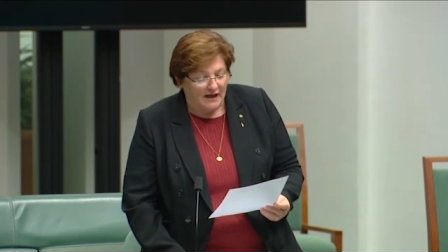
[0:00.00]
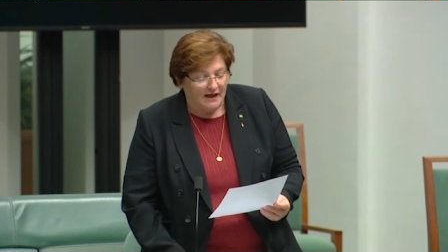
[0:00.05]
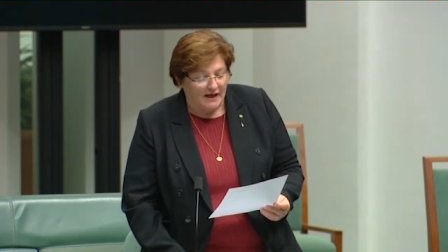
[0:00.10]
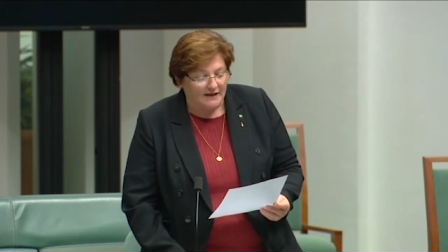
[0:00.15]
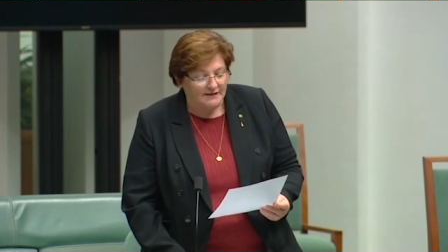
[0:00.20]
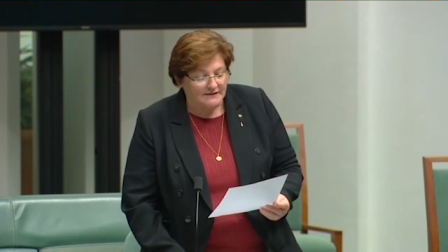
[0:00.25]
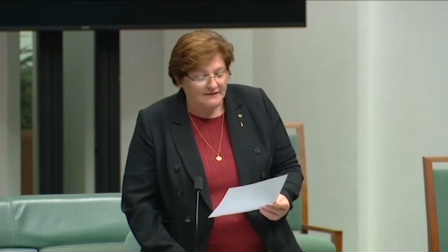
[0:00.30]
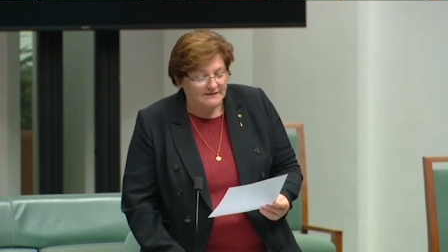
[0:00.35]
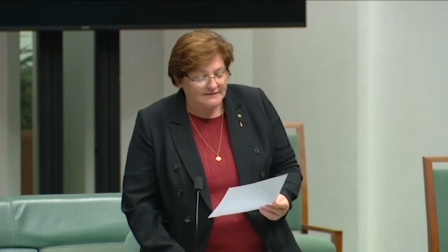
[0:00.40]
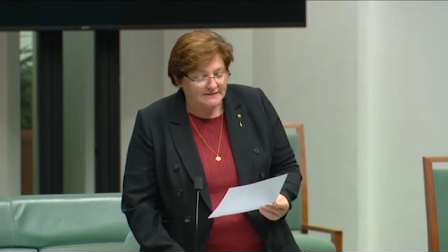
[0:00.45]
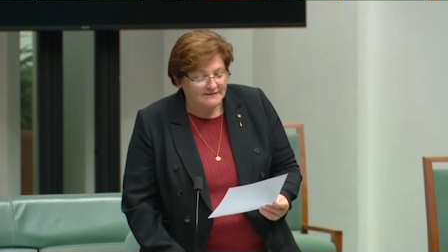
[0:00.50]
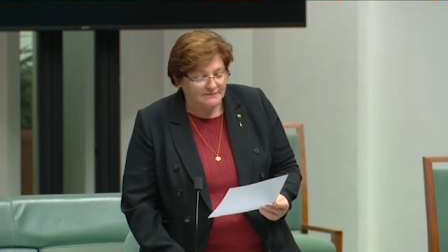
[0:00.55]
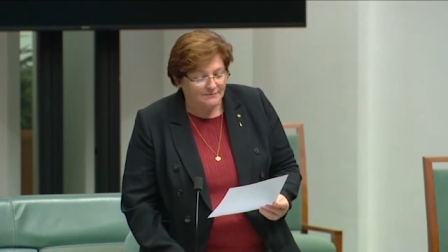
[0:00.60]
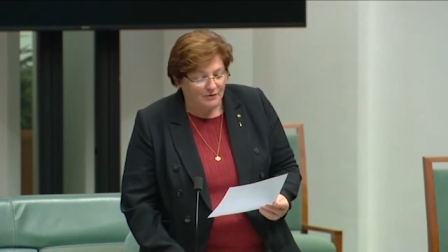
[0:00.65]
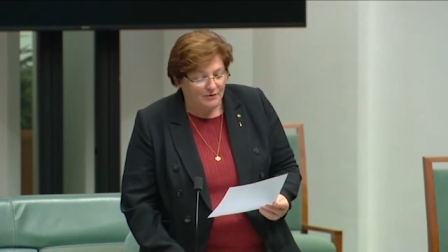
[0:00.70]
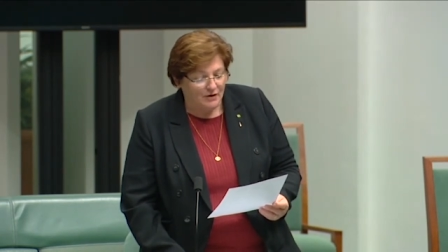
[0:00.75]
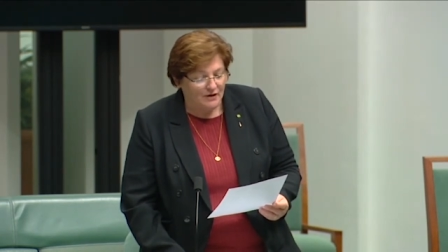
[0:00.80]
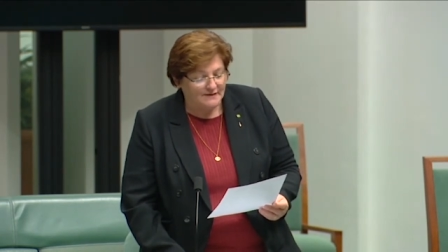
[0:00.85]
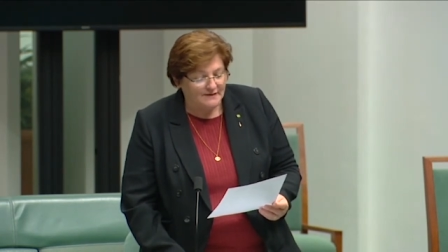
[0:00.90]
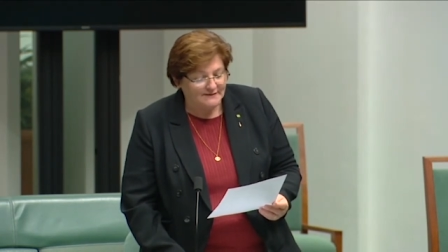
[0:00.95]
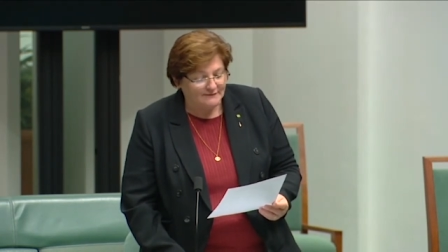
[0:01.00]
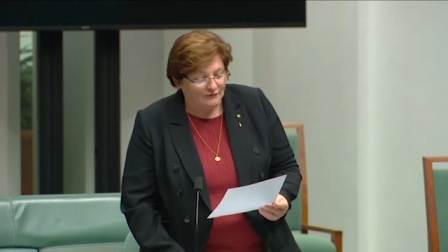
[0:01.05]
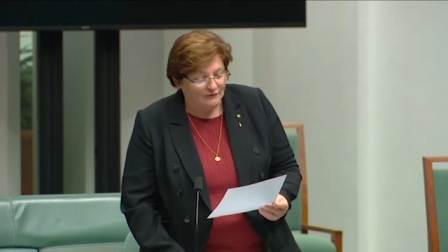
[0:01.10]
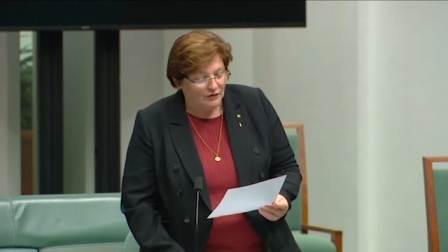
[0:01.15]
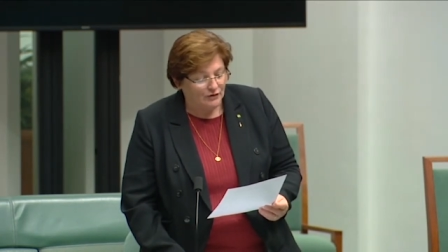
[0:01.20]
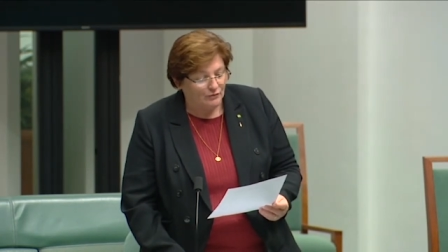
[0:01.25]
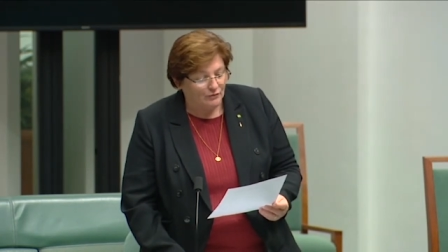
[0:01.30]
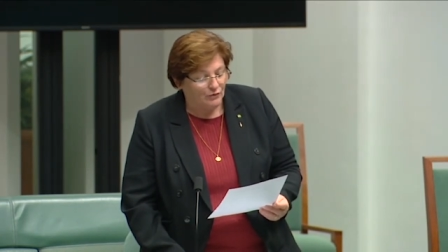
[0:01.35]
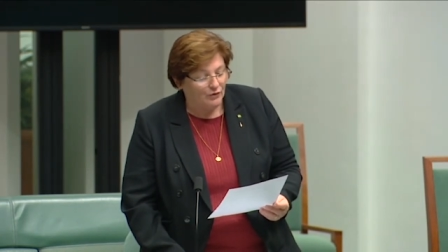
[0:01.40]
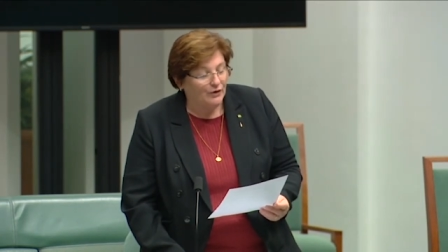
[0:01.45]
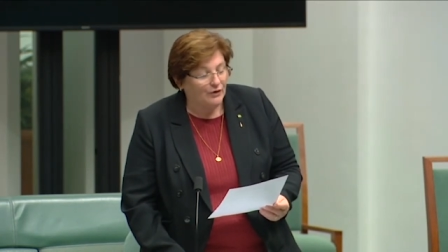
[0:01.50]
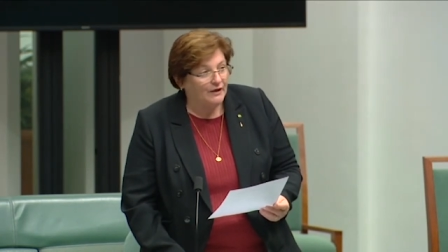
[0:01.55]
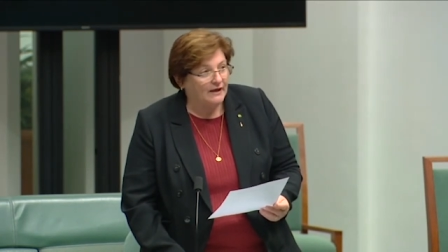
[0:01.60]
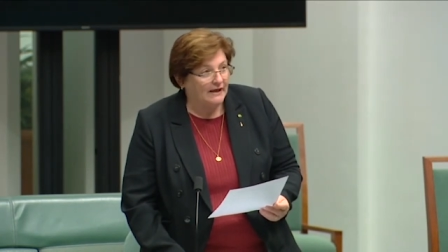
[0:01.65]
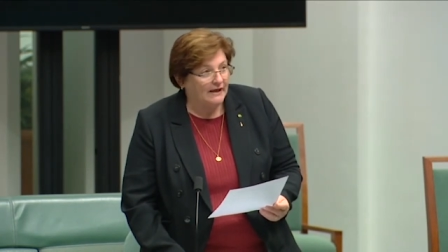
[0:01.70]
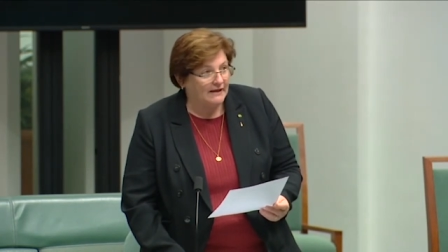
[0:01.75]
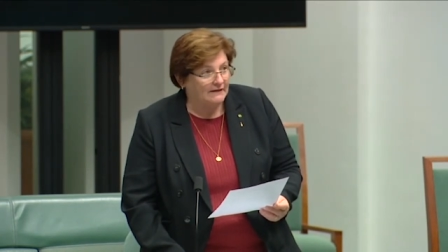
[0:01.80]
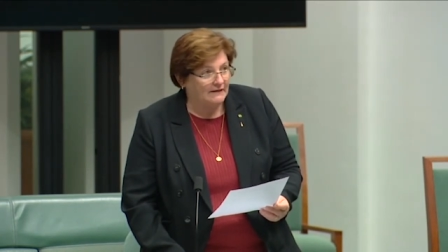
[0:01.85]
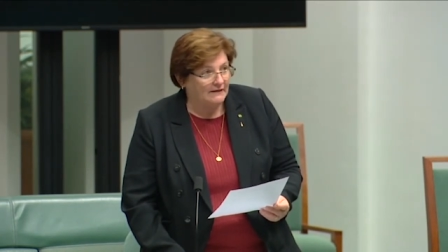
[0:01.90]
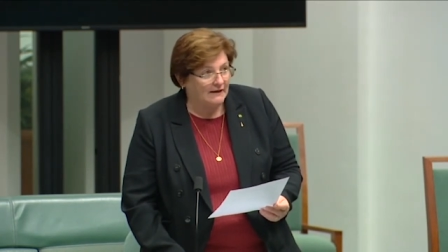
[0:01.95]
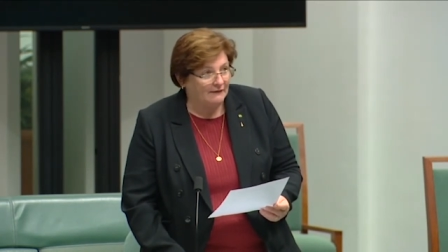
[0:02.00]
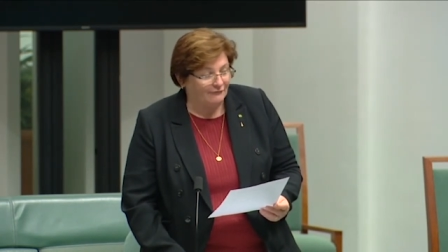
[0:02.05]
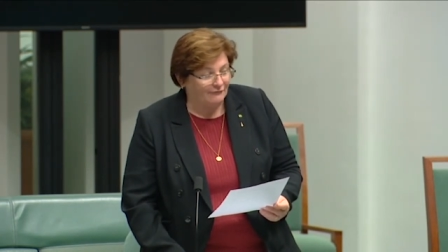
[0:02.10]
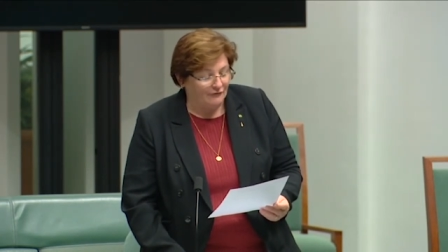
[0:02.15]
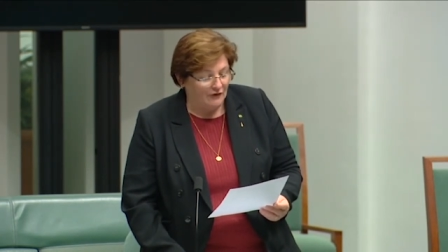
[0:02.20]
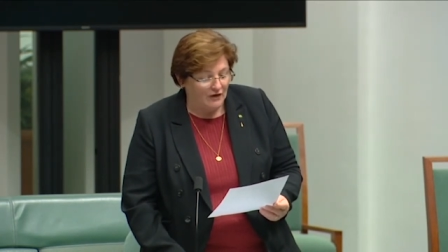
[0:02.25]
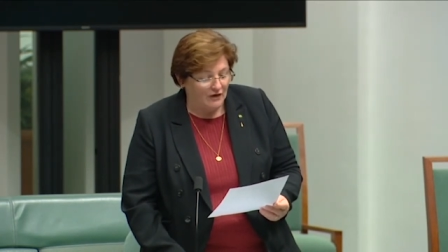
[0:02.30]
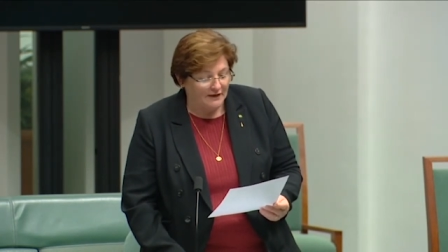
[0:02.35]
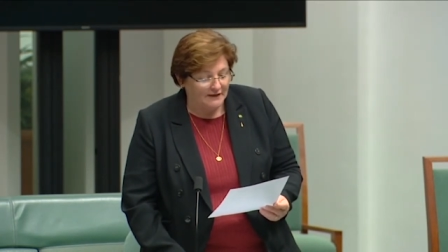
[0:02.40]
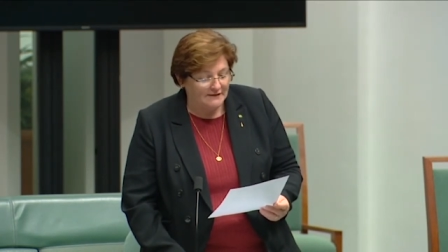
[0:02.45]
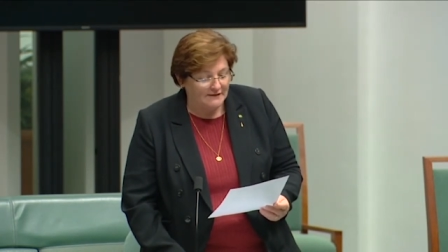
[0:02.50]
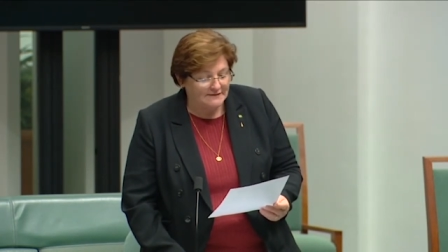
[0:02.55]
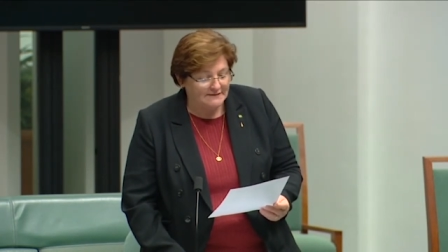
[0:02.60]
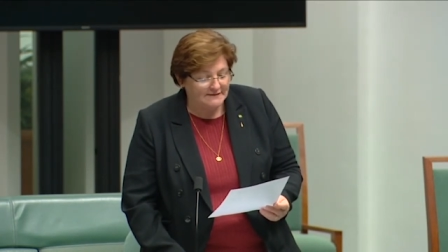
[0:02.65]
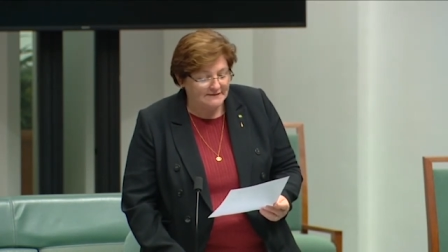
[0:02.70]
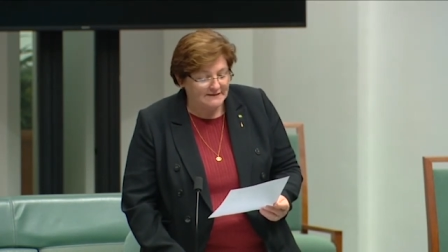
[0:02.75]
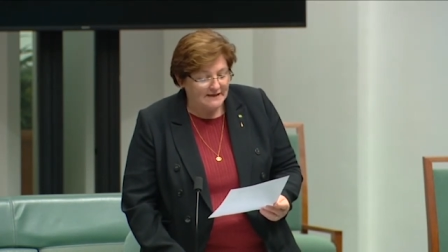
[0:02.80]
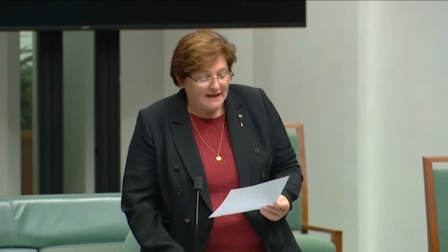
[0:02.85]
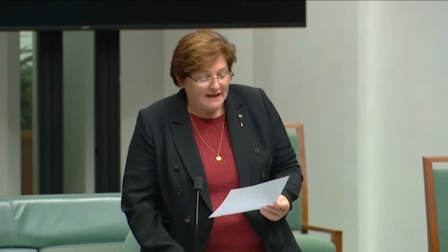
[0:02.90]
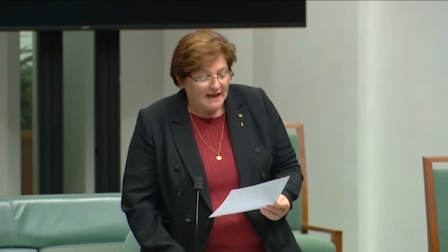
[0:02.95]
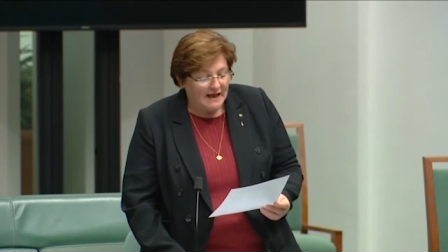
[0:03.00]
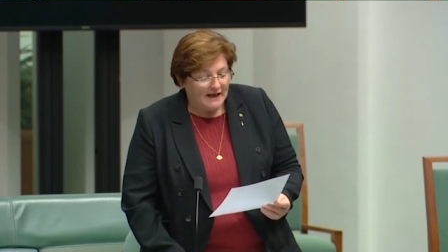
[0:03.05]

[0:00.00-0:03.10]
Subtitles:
Artist Prize for her work In Their Finest.